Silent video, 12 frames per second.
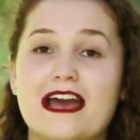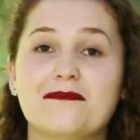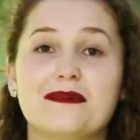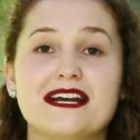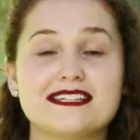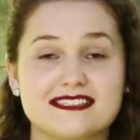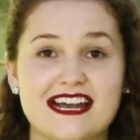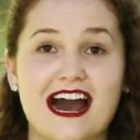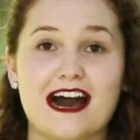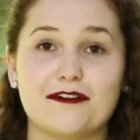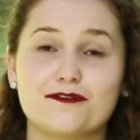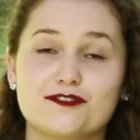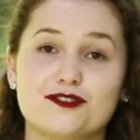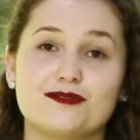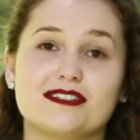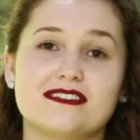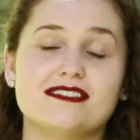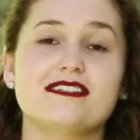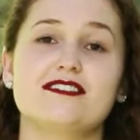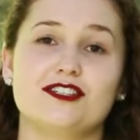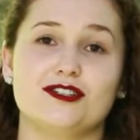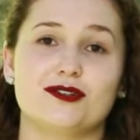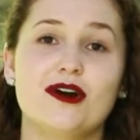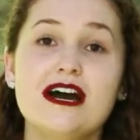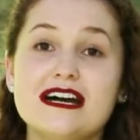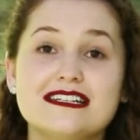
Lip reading: and my staff to assist you